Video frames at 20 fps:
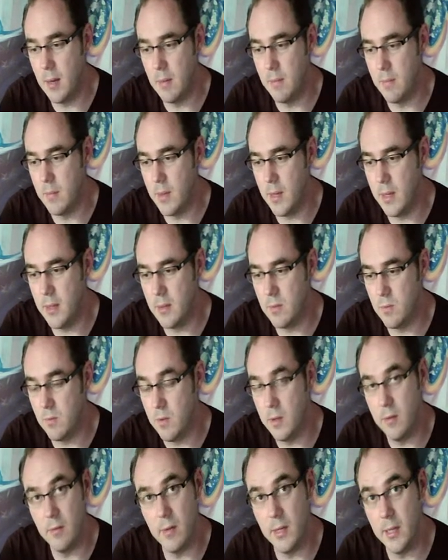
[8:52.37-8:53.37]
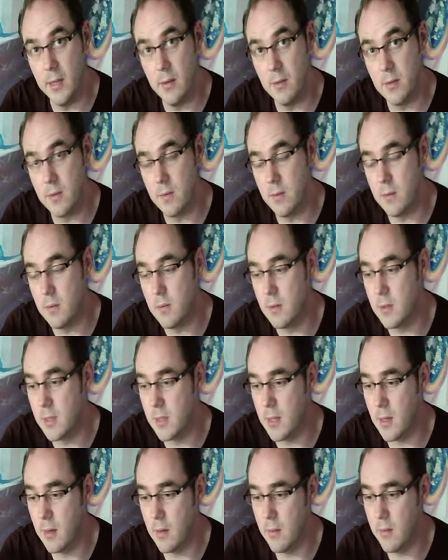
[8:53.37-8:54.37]
It's really useful.
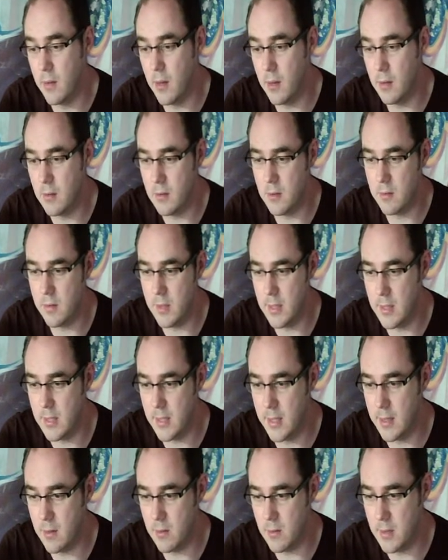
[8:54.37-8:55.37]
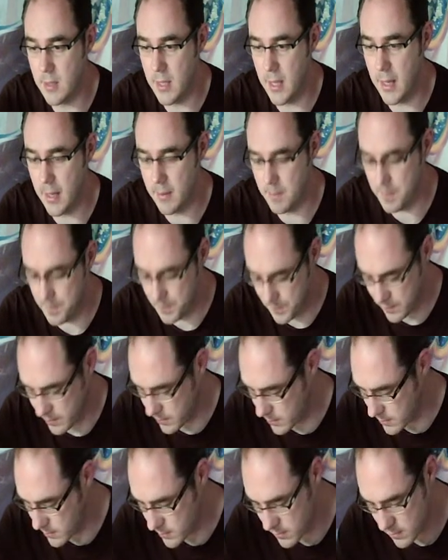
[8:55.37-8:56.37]
So those 3 skills there,
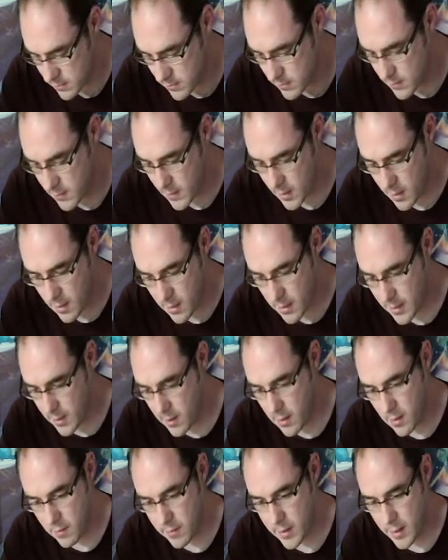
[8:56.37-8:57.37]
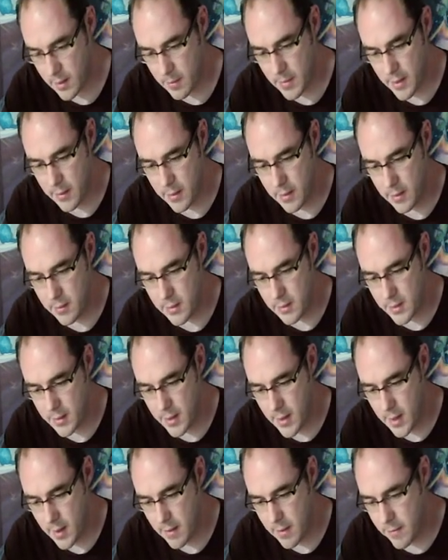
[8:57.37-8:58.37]
I can't recommend those
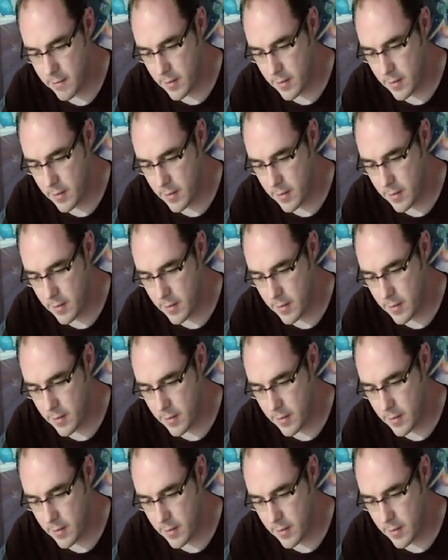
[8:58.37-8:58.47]
enough.